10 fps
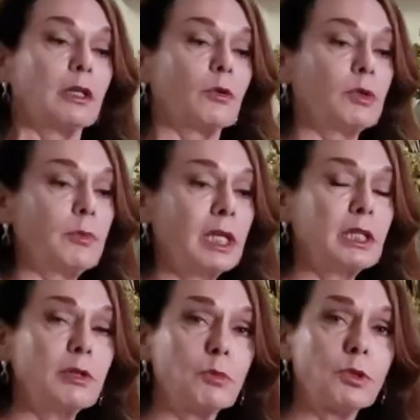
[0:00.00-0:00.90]
We may
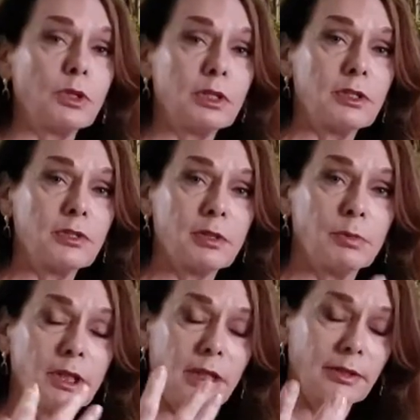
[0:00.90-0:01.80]
need more than to
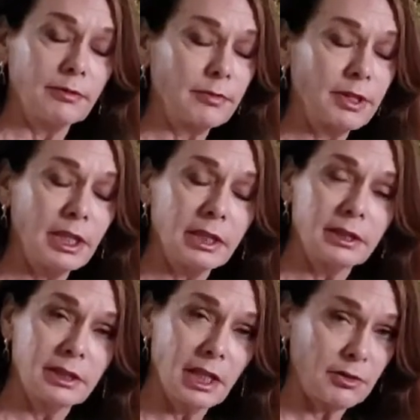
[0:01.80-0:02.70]
simply think
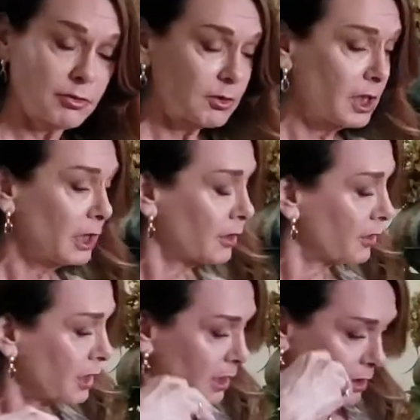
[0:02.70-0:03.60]
neck free,
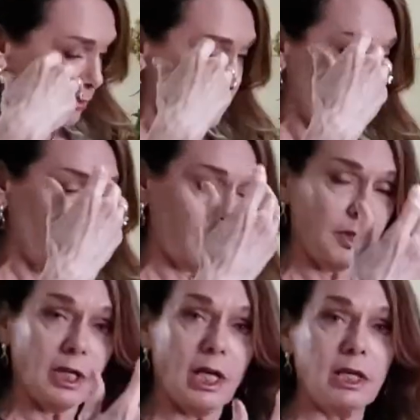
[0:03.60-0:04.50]
think of leading with
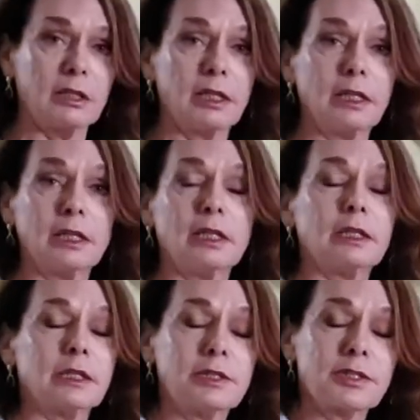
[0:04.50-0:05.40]
the head.
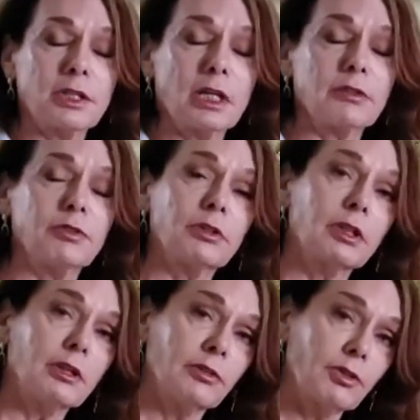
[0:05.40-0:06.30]
It's not a
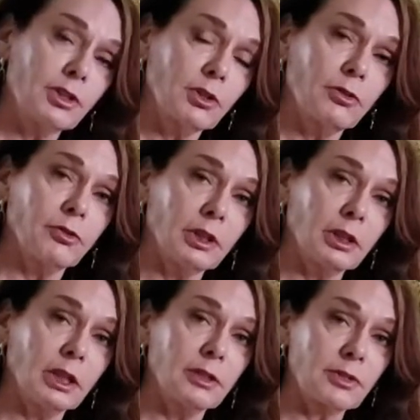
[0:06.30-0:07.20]
very physical
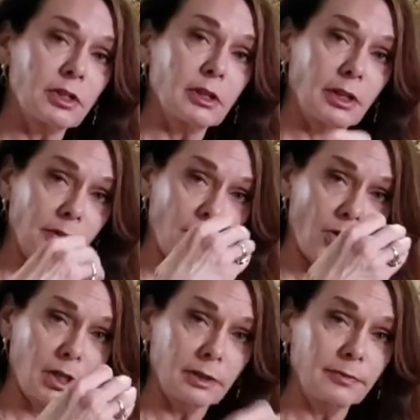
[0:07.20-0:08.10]
feeling, it's a
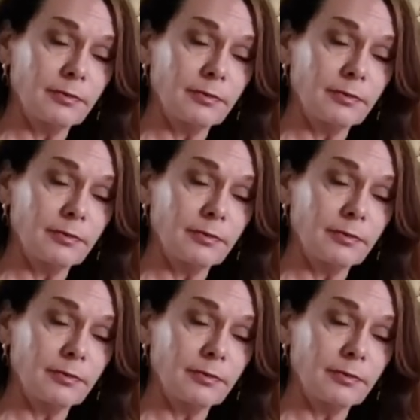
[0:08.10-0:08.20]
thought.